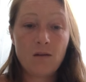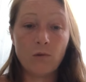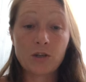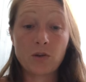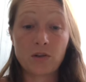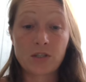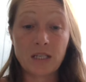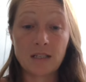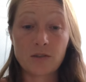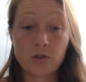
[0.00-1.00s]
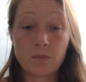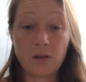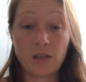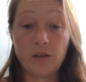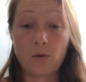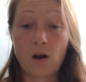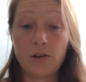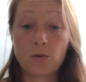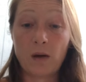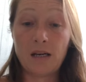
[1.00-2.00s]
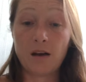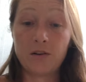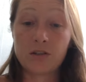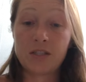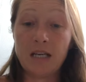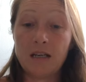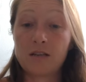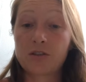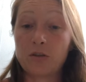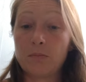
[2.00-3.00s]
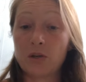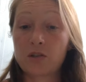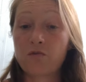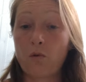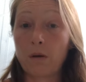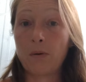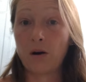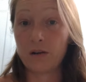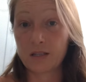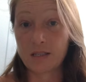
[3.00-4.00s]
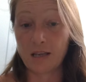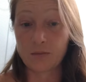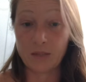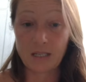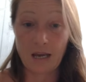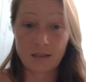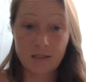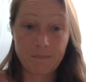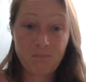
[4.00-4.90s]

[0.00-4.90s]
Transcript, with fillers: Once you understand sociability, you are on your way to understanding Sternberg's four-part assessment test.